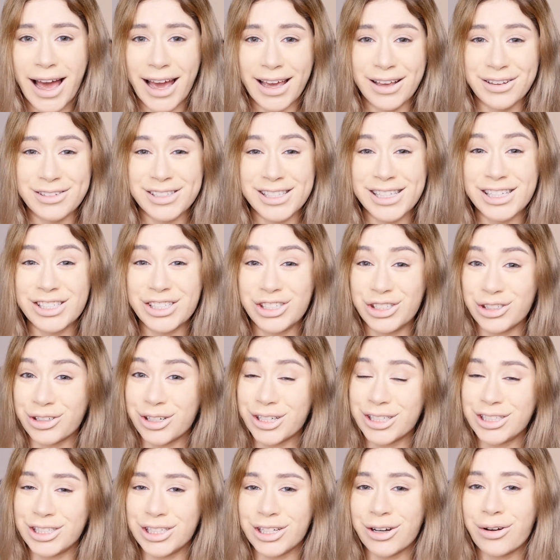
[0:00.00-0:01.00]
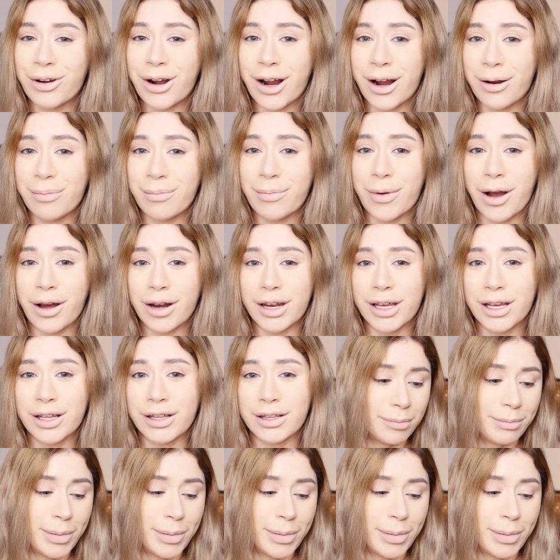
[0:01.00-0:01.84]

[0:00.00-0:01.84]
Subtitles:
I used the Giorgio Armani